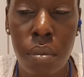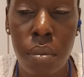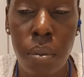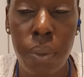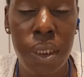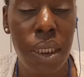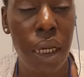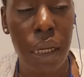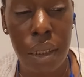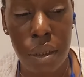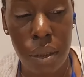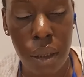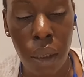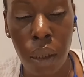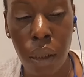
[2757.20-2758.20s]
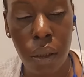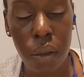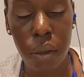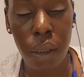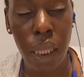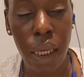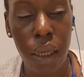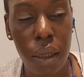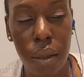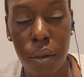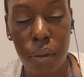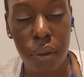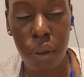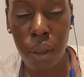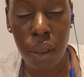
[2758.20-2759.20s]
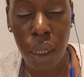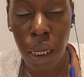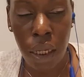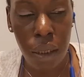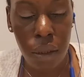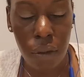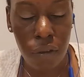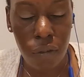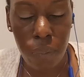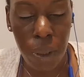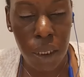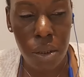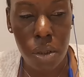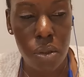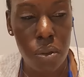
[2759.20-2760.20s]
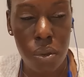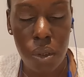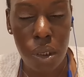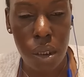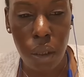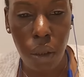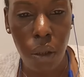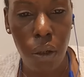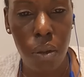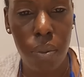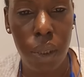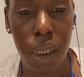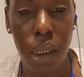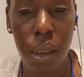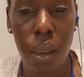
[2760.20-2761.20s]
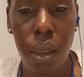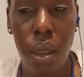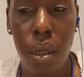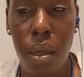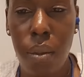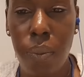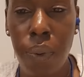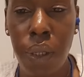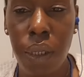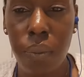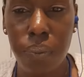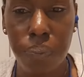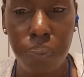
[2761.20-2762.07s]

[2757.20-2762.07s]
besides the Nine of Pentacles and the Hermit. But